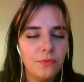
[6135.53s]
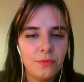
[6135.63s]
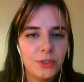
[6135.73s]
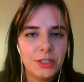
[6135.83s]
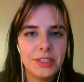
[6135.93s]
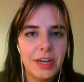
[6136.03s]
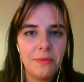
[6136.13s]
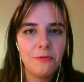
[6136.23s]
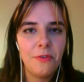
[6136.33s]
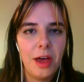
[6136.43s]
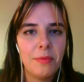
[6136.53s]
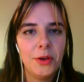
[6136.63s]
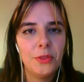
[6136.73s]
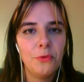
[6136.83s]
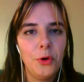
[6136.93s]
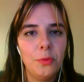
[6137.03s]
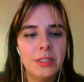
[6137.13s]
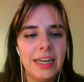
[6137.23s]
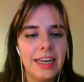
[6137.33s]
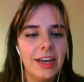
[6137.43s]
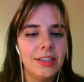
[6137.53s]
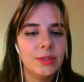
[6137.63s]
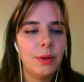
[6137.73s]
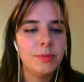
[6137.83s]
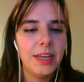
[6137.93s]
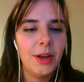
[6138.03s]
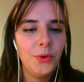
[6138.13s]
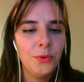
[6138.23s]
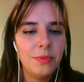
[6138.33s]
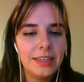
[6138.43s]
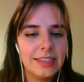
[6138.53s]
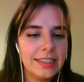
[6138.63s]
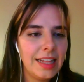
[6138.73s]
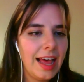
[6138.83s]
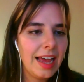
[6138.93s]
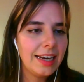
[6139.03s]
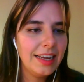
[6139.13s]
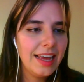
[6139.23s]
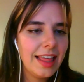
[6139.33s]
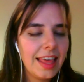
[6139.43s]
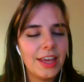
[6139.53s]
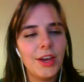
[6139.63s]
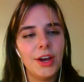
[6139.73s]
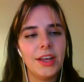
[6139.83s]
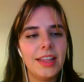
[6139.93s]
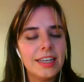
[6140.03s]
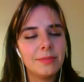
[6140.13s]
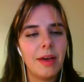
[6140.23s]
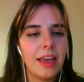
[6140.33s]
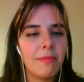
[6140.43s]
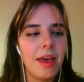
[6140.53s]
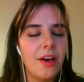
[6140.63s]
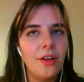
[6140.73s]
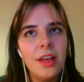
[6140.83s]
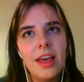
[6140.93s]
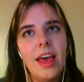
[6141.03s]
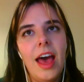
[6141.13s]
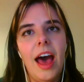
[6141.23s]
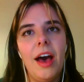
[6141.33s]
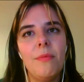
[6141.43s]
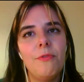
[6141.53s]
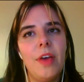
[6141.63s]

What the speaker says: just find me on the Royal Botanic Gardens website. Oh, there's a slide. There you go. There's my email for